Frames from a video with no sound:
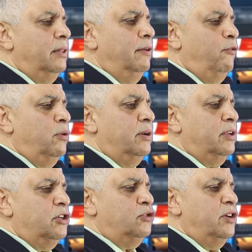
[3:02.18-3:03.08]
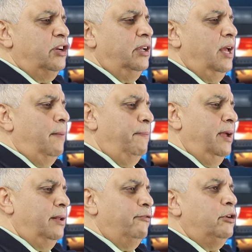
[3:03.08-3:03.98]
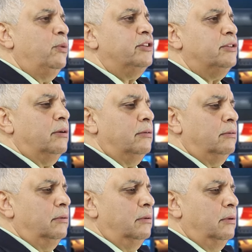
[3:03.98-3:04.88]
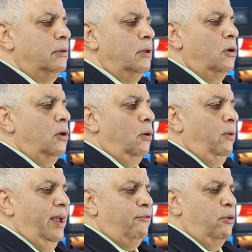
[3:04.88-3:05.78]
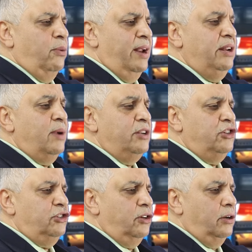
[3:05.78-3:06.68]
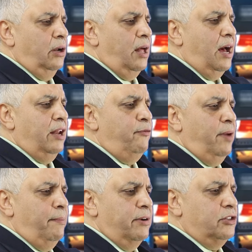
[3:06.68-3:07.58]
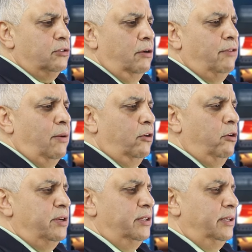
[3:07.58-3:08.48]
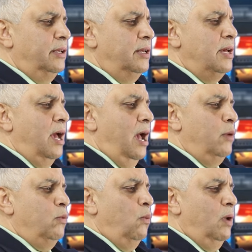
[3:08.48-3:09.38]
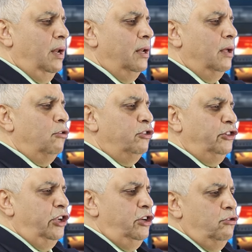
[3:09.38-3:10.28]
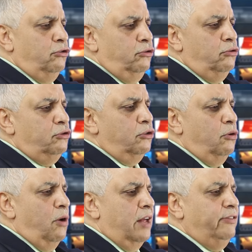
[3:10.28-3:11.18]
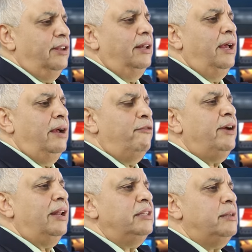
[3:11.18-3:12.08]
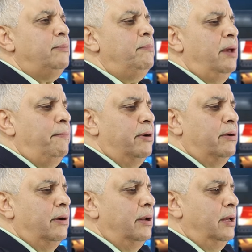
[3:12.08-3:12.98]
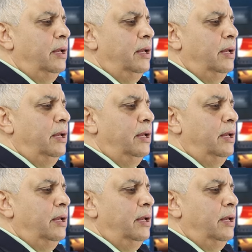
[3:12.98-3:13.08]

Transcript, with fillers: the voter registration campaign a few weeks ago. We have already registered a lot of members of our community, and we will continue to do so until every eligible member